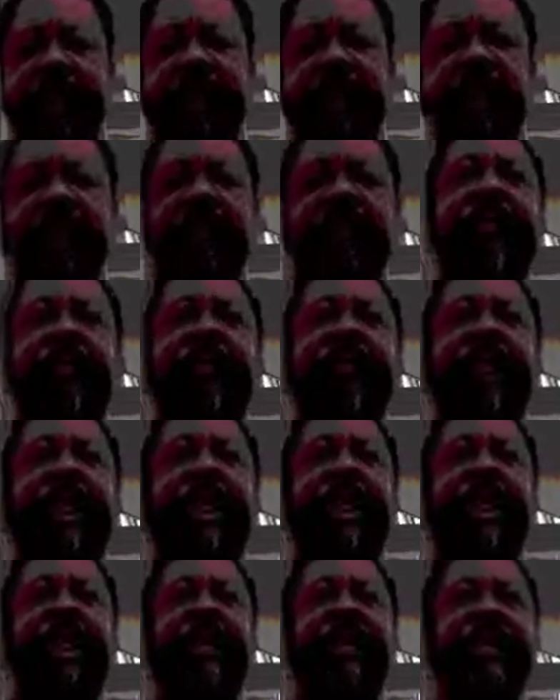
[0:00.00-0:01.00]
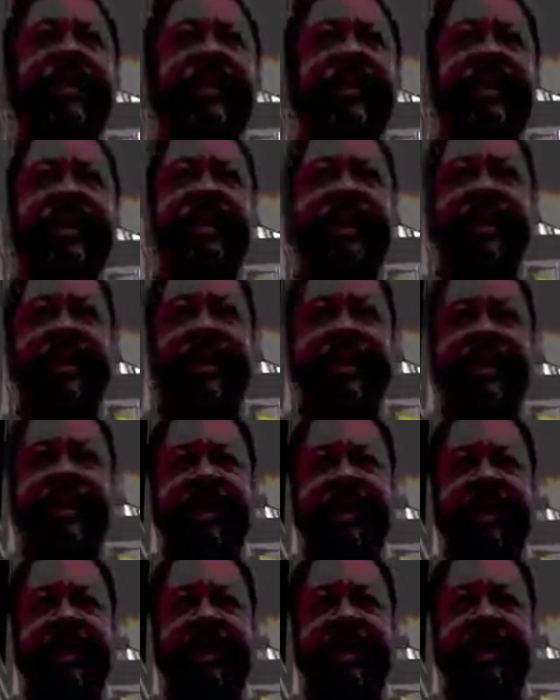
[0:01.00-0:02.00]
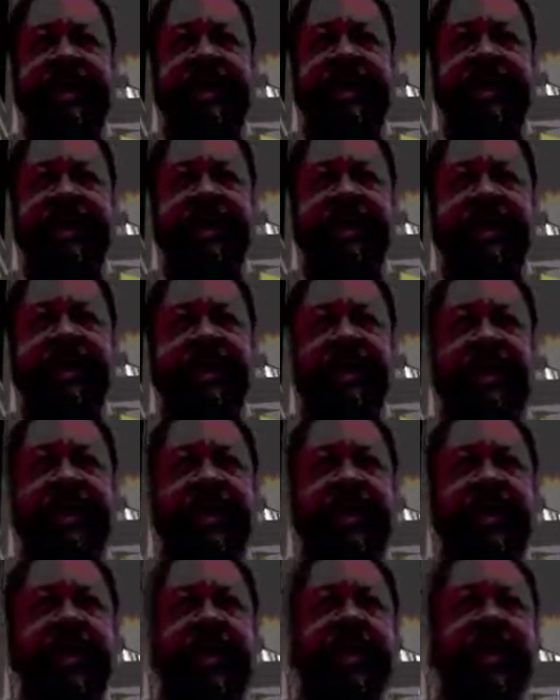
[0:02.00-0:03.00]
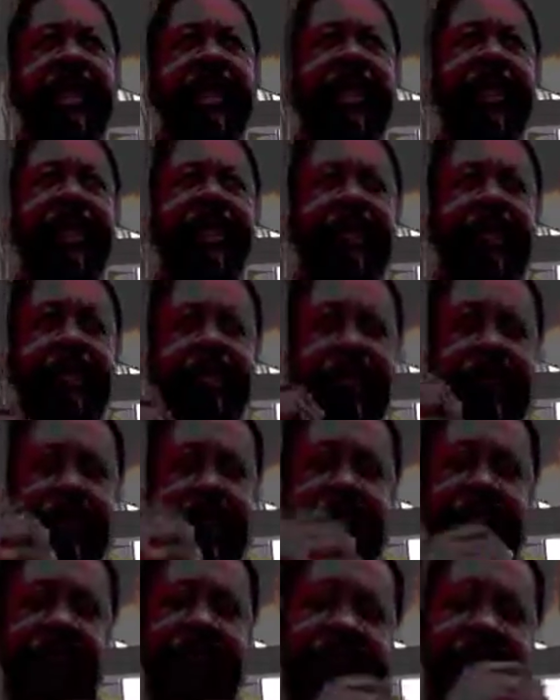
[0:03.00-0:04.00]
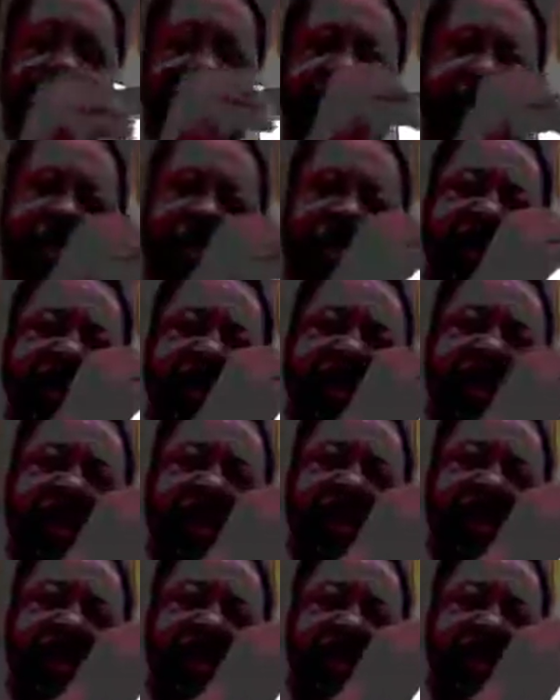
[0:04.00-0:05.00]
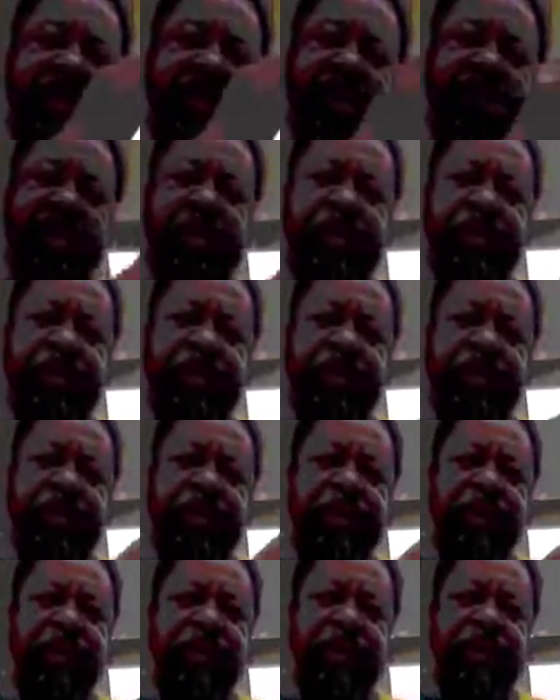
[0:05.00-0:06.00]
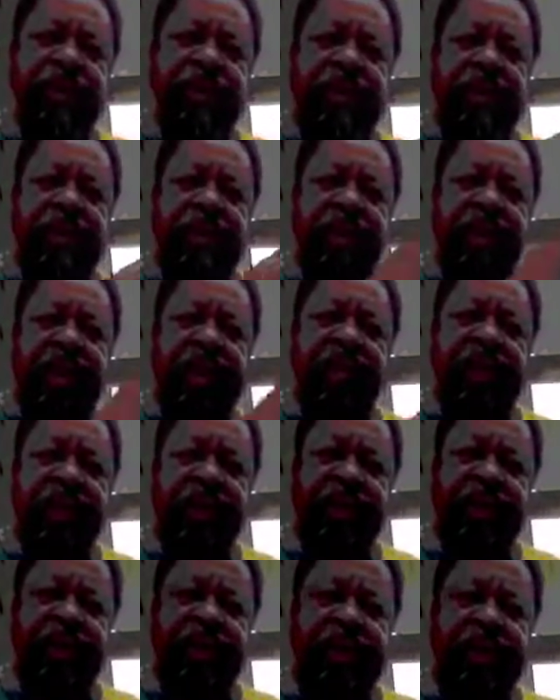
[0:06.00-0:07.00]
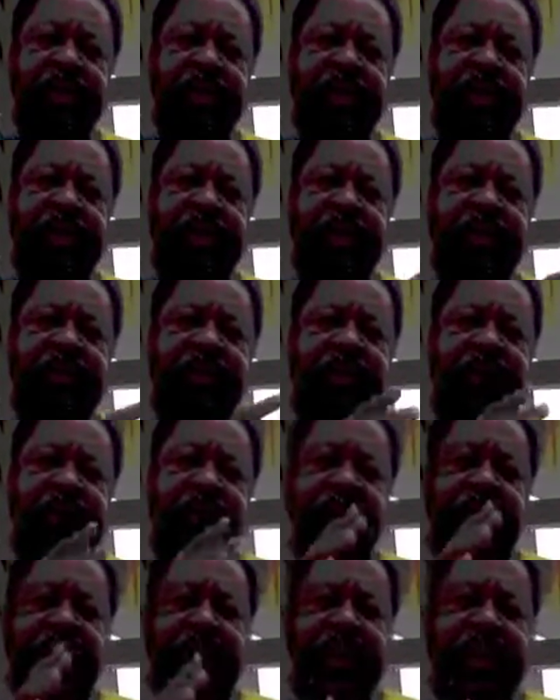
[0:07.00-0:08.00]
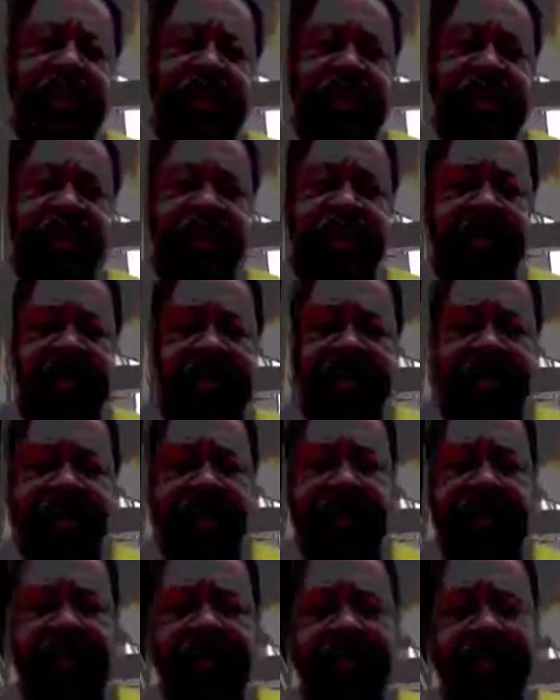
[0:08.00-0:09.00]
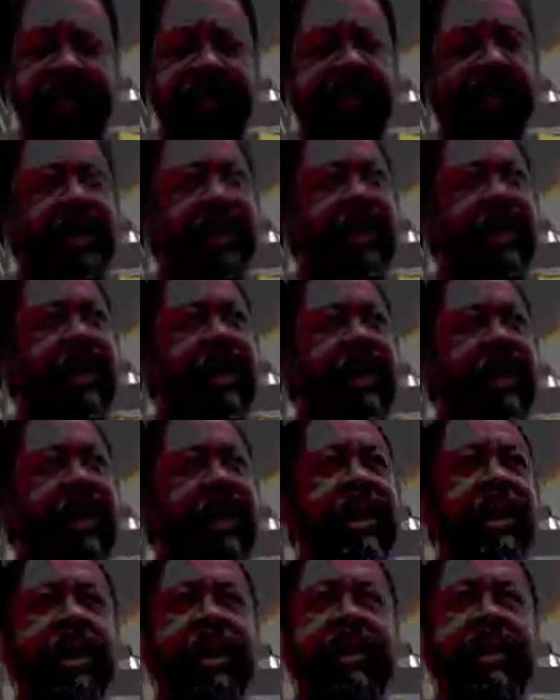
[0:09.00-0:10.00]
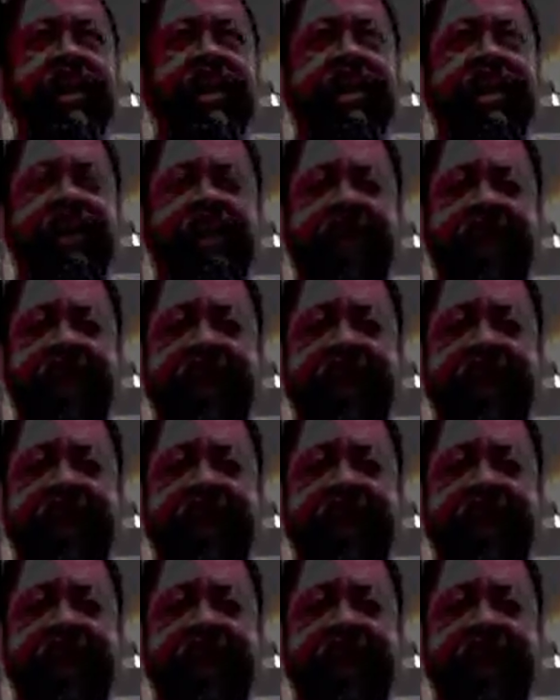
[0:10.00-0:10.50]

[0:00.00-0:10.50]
So yeah, we paying close attention to these scriptures, paying close attention to the, uh, the to the news, the alternative news, and we're going into the scriptures and filtering through the